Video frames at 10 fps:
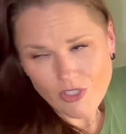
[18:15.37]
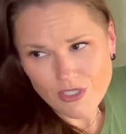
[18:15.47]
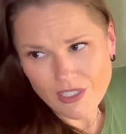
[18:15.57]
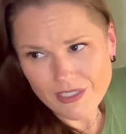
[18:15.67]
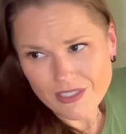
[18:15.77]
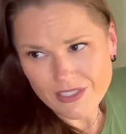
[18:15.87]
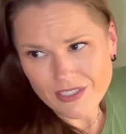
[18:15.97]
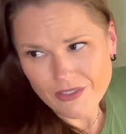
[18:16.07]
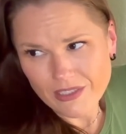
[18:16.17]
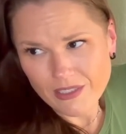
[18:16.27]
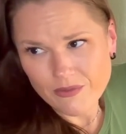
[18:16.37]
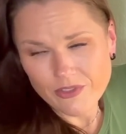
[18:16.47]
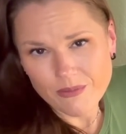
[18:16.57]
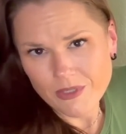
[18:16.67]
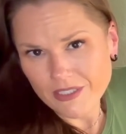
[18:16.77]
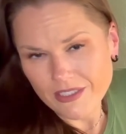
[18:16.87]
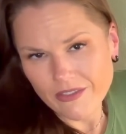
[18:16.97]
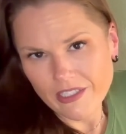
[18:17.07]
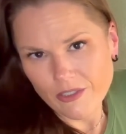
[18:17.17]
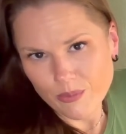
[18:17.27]
Not necessary love for the
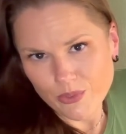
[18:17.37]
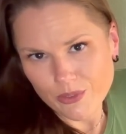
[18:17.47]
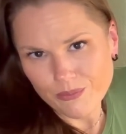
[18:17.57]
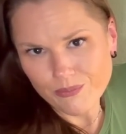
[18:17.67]
monetary output.